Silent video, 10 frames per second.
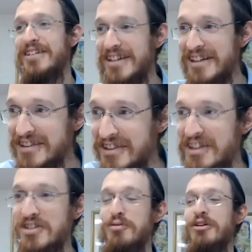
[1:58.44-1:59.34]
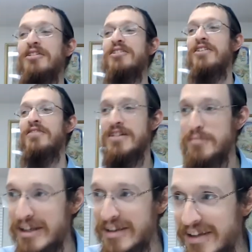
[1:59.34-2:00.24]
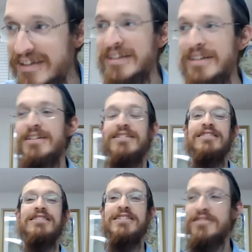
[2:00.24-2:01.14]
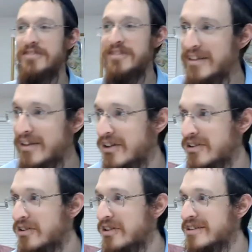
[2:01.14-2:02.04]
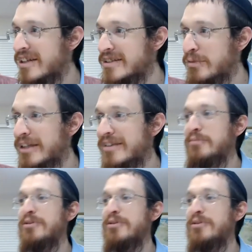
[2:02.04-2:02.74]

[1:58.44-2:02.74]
it is a real thing. Good evening, Samantha. Good to see you. Although that's not Samantha, but